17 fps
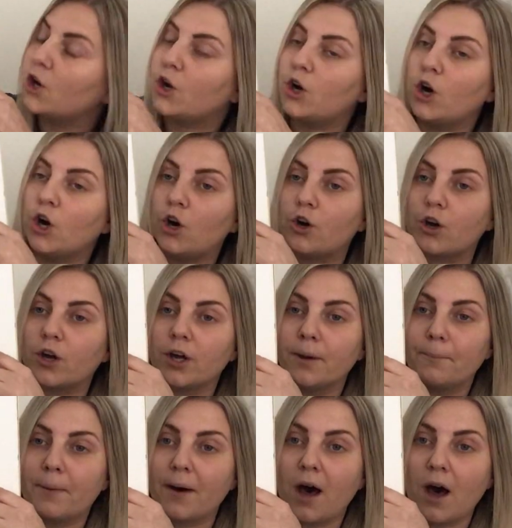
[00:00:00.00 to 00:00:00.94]
Cook,
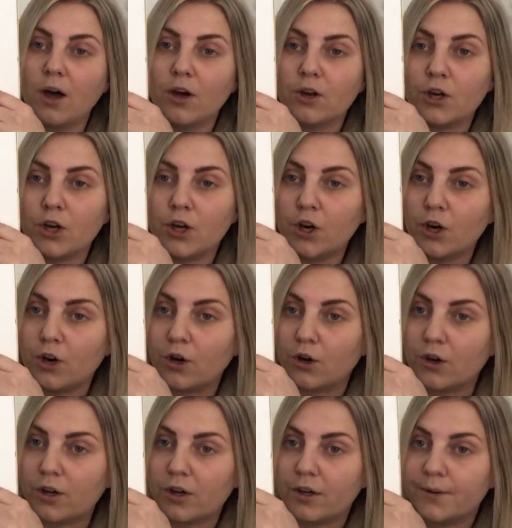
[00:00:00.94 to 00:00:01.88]
pot,
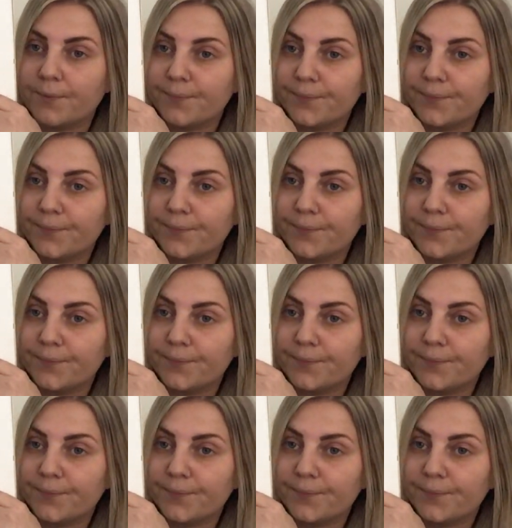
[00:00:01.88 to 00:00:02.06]
cook!